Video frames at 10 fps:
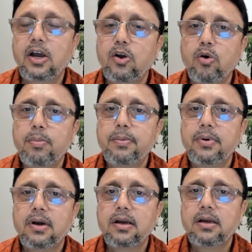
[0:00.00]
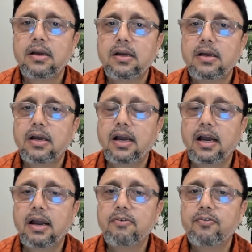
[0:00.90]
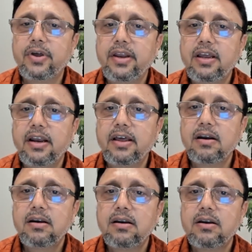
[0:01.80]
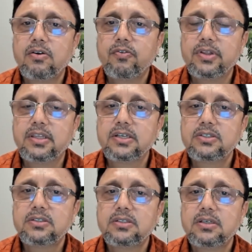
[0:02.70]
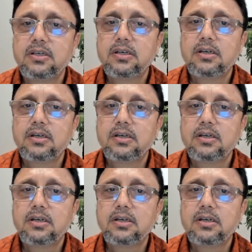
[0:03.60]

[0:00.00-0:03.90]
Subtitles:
I hope I am very clear with this